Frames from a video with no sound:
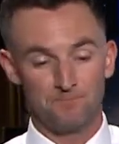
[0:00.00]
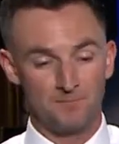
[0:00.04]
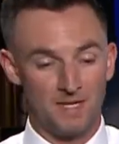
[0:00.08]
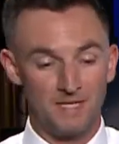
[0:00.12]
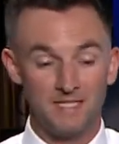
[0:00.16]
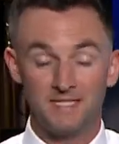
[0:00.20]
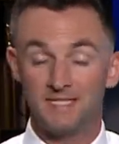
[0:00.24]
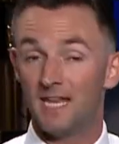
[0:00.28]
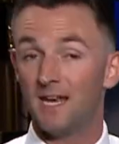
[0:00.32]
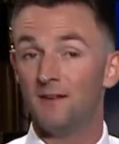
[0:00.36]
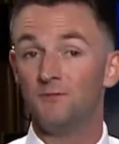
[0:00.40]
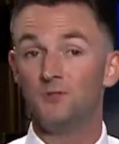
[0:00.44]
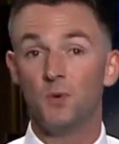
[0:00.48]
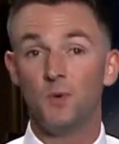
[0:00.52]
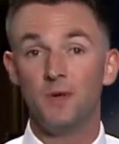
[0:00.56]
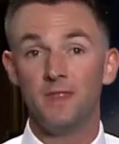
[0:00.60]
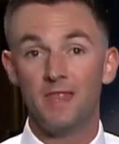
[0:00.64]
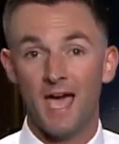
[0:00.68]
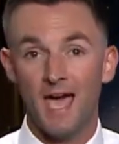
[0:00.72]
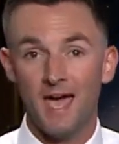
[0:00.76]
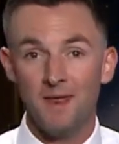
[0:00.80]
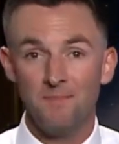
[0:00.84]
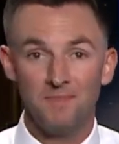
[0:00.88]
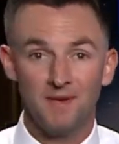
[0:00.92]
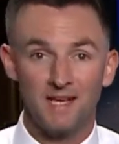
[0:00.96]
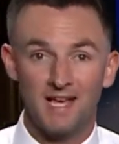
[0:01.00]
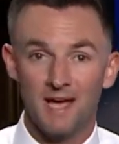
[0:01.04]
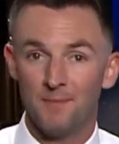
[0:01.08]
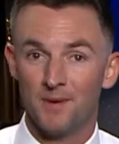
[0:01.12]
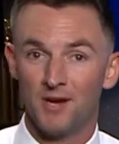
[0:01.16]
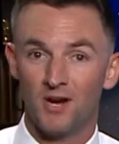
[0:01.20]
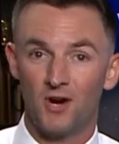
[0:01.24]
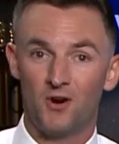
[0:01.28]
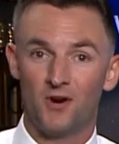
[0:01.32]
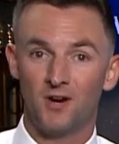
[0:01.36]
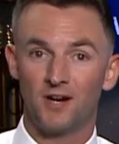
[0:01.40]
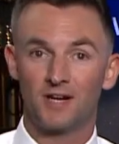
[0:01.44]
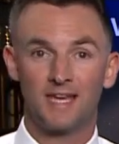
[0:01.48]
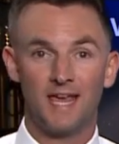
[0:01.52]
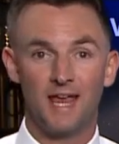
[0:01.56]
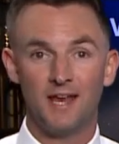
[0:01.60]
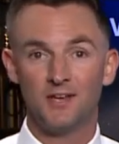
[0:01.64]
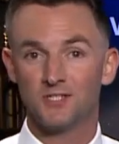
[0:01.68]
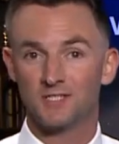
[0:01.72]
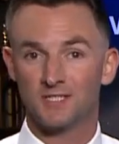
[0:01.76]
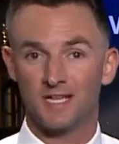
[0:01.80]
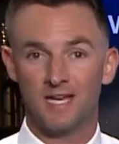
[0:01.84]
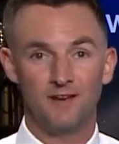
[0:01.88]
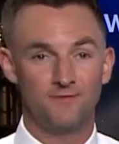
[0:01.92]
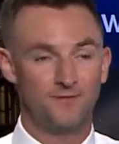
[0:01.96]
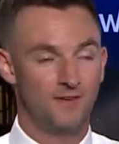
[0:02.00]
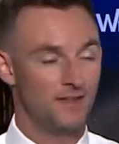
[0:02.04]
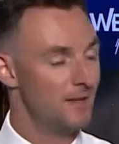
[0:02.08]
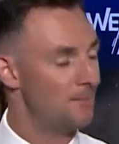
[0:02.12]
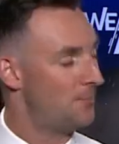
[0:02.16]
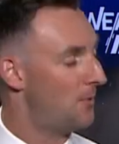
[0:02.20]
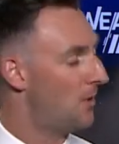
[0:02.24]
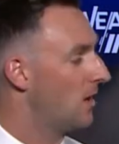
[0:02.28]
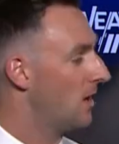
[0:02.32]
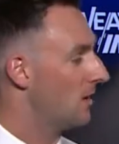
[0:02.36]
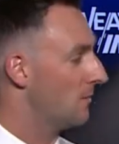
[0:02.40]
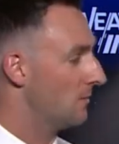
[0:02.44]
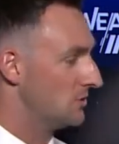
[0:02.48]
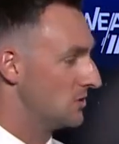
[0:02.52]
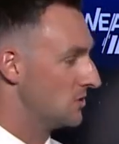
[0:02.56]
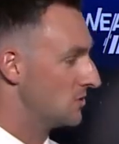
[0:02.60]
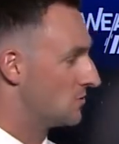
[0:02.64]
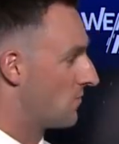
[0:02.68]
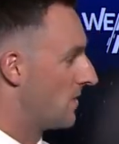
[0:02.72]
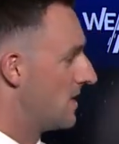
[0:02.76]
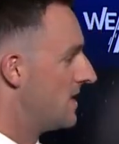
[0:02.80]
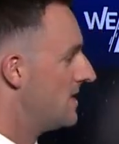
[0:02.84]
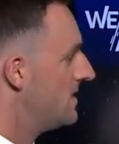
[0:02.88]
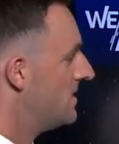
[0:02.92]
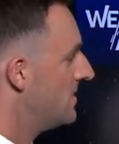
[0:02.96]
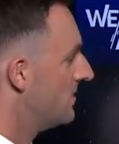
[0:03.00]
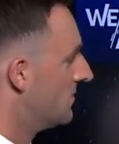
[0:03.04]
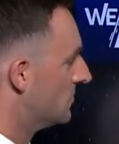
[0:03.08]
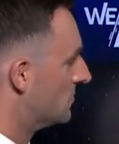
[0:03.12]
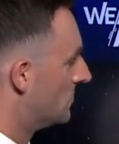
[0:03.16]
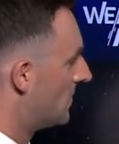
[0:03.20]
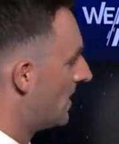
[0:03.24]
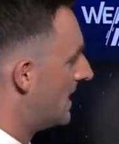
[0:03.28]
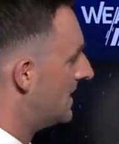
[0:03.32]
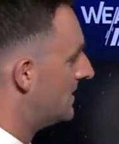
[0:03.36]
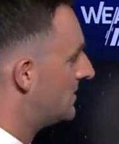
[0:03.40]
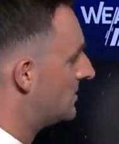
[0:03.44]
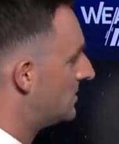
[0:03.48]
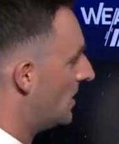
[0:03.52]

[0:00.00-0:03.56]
instead of doing that and becoming a hurricane, just kind of fell apart, which is great news, right?